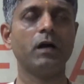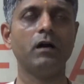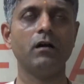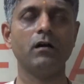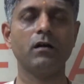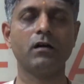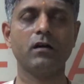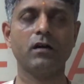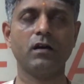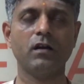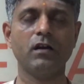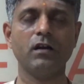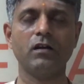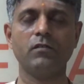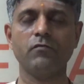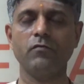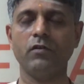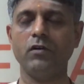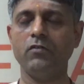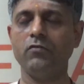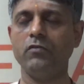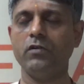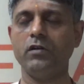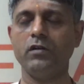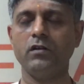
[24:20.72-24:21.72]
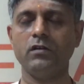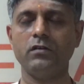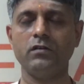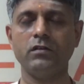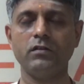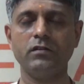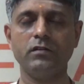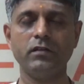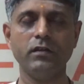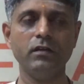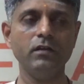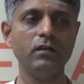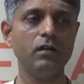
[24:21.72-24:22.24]
correct vow and other
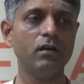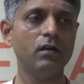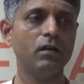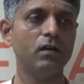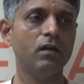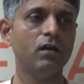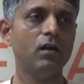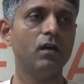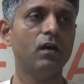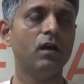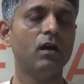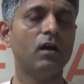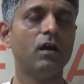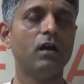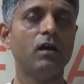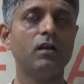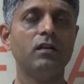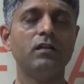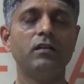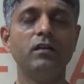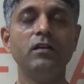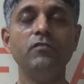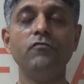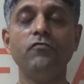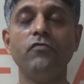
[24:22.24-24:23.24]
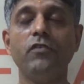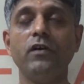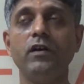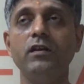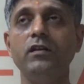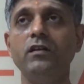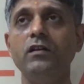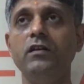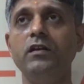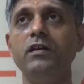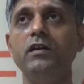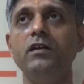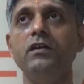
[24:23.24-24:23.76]
thing, and then
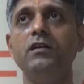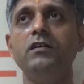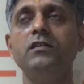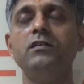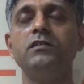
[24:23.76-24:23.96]
finally